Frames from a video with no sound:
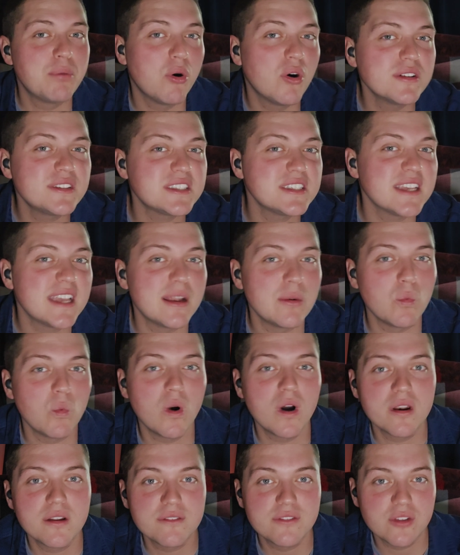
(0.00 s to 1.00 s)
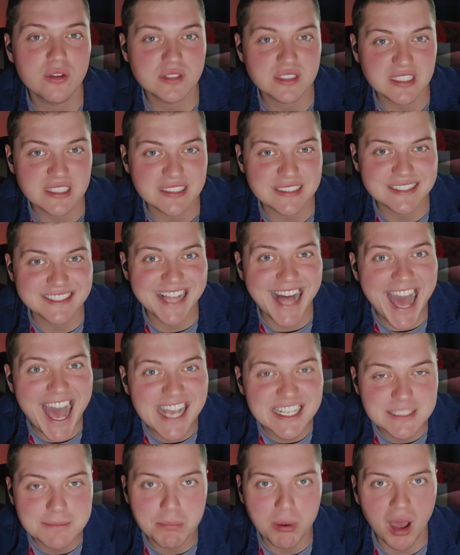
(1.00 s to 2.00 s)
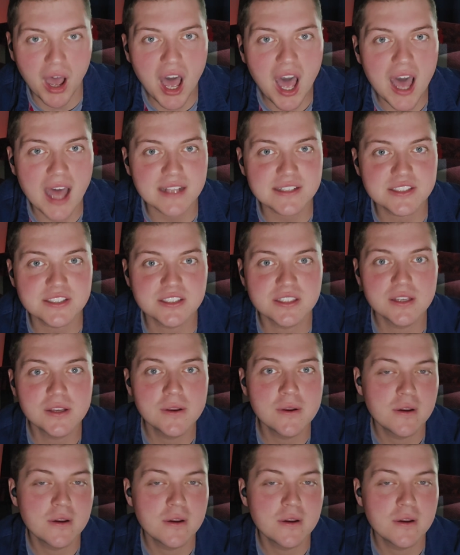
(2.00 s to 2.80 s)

puts it in one of those glass pots.